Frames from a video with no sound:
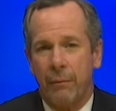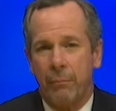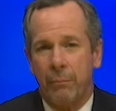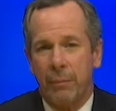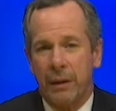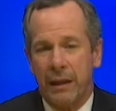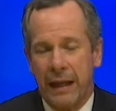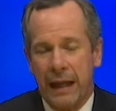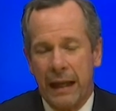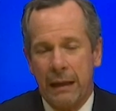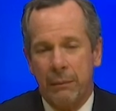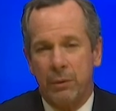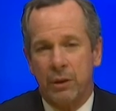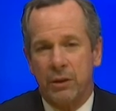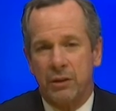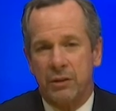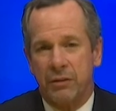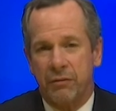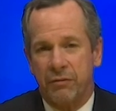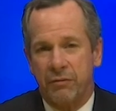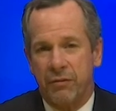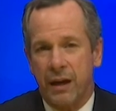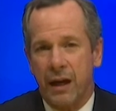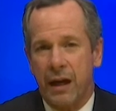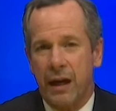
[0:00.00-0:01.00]
been able
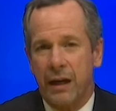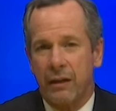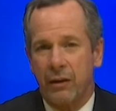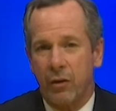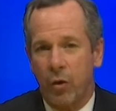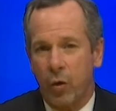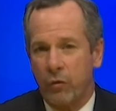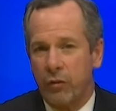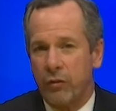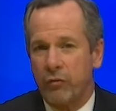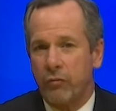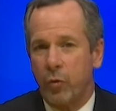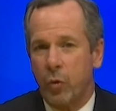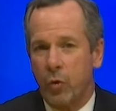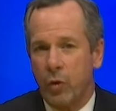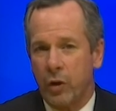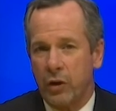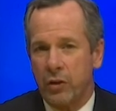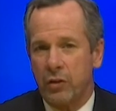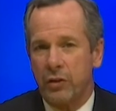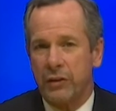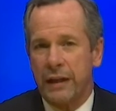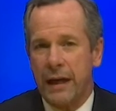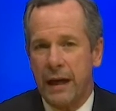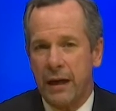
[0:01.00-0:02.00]
to find over
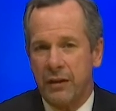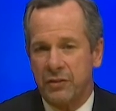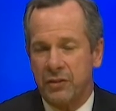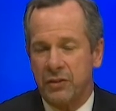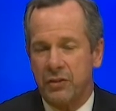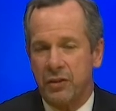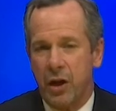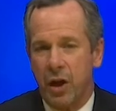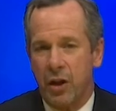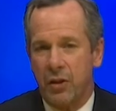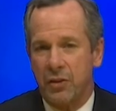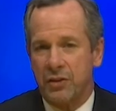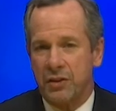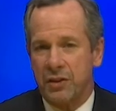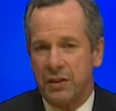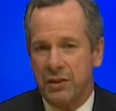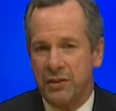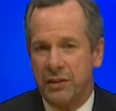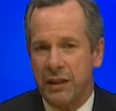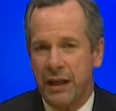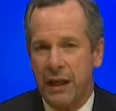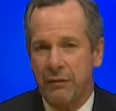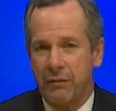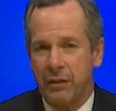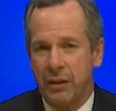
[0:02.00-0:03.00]
$400,000 in
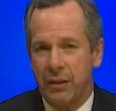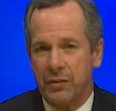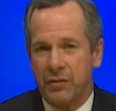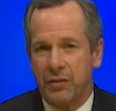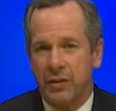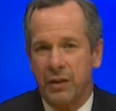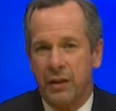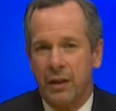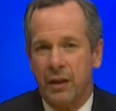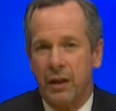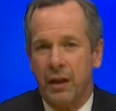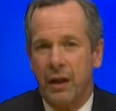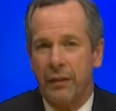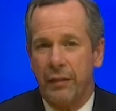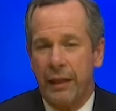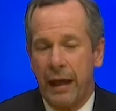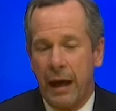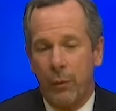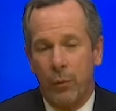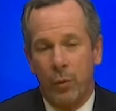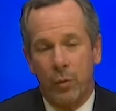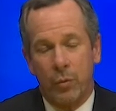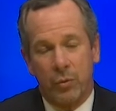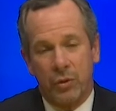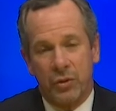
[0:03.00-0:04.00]
savings
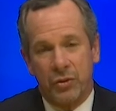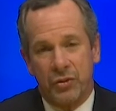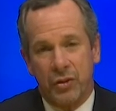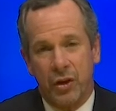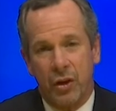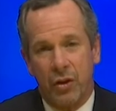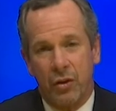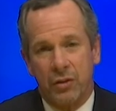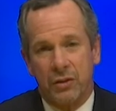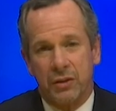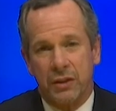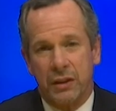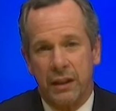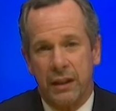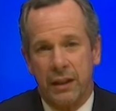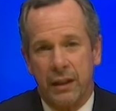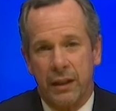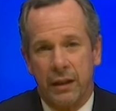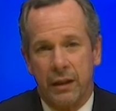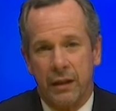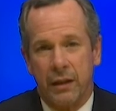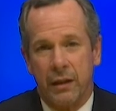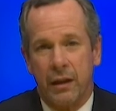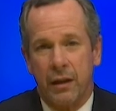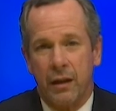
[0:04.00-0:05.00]
that will result
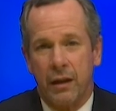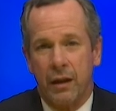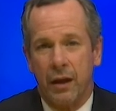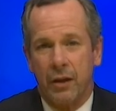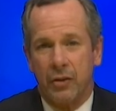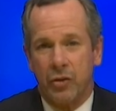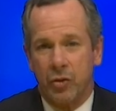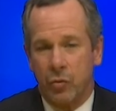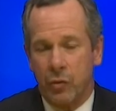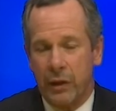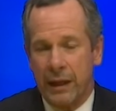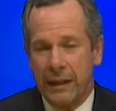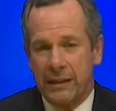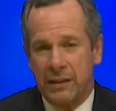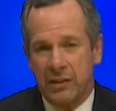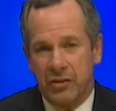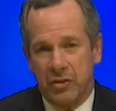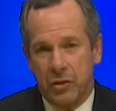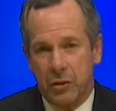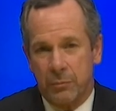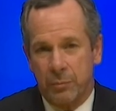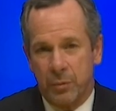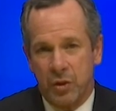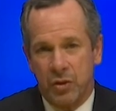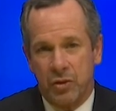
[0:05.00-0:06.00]
in direct
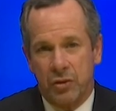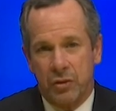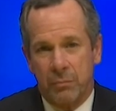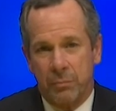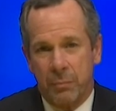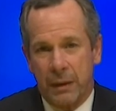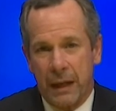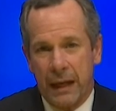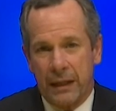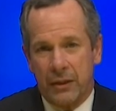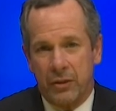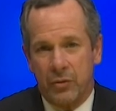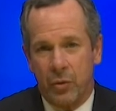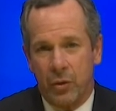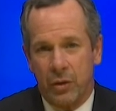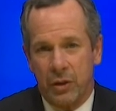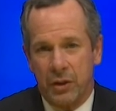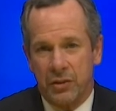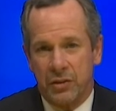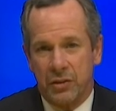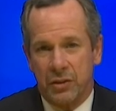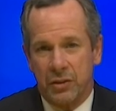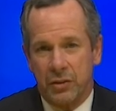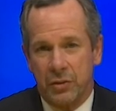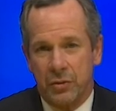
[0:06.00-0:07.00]
distribution back to our
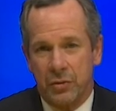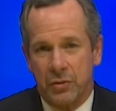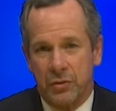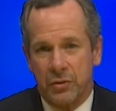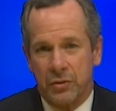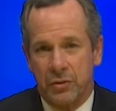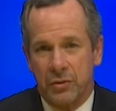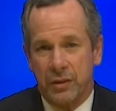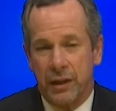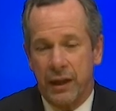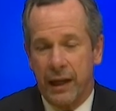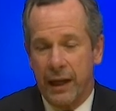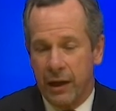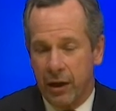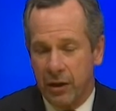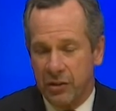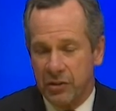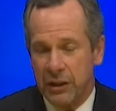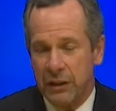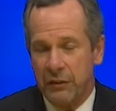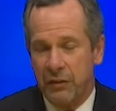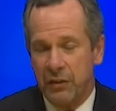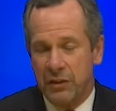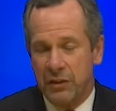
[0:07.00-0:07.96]
institutions. And our chief